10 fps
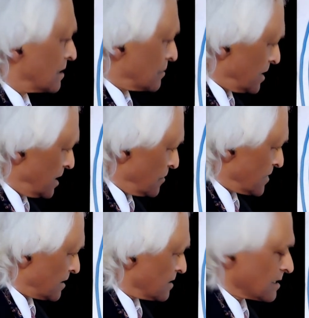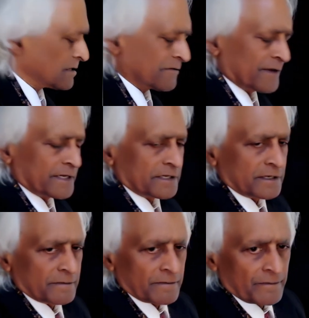We hear that in the
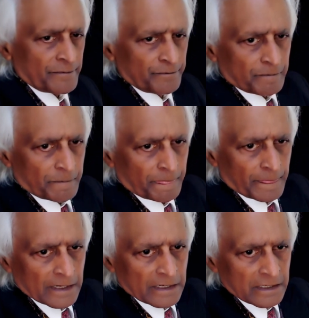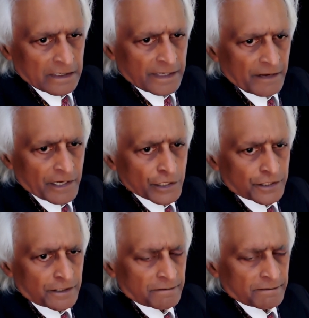conflated narration.